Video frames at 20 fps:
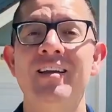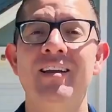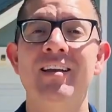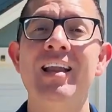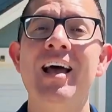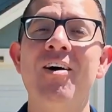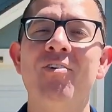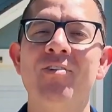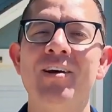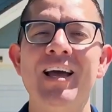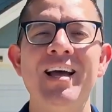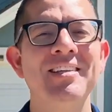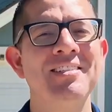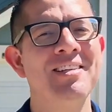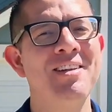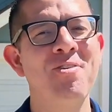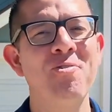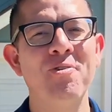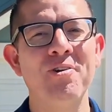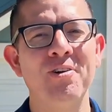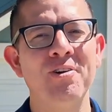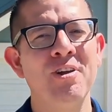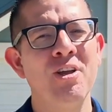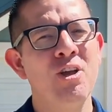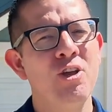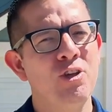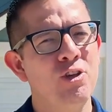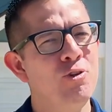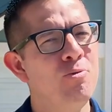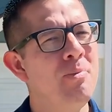Now, as an owner,
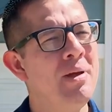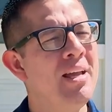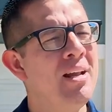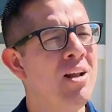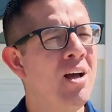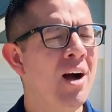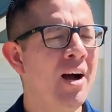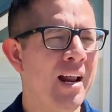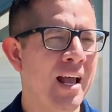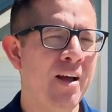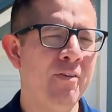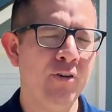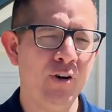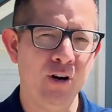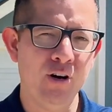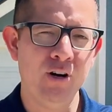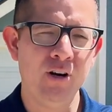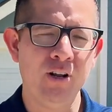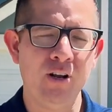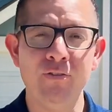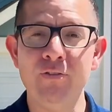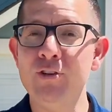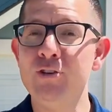you may not have heard of